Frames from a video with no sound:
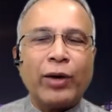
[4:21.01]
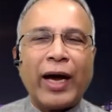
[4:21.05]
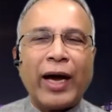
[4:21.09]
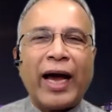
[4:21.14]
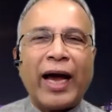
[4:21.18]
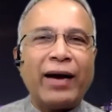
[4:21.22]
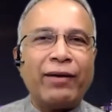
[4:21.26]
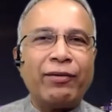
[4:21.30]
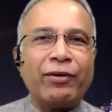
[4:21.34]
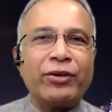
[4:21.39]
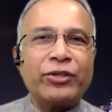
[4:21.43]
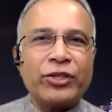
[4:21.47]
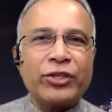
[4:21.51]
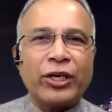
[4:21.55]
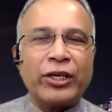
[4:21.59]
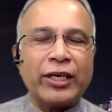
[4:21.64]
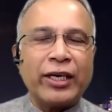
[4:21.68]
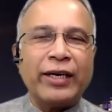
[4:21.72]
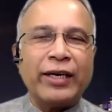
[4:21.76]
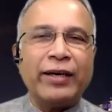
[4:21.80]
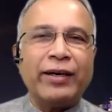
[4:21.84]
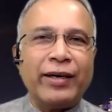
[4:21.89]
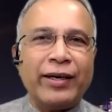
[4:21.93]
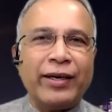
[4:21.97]
have a
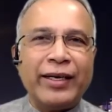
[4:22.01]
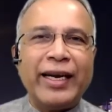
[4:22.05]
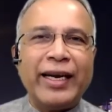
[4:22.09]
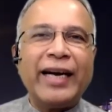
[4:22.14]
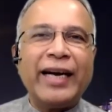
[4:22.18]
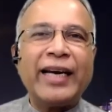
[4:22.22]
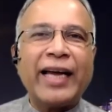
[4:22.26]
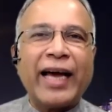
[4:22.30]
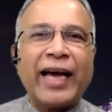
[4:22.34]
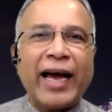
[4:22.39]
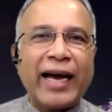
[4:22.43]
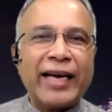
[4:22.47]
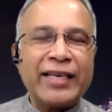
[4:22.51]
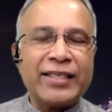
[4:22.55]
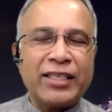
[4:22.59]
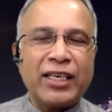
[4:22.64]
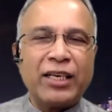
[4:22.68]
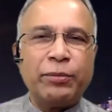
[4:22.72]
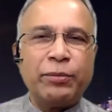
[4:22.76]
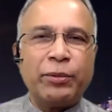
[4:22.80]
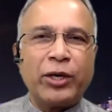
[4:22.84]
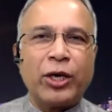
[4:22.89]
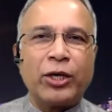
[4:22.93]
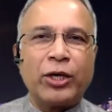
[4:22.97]
certain net
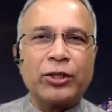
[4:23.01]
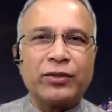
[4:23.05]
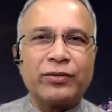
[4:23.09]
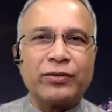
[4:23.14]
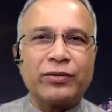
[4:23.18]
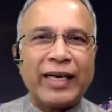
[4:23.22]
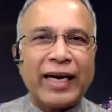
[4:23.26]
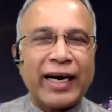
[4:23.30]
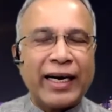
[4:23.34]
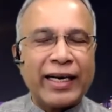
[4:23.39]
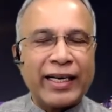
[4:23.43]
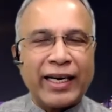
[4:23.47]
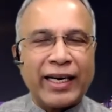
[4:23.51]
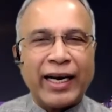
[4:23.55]
asset because of that,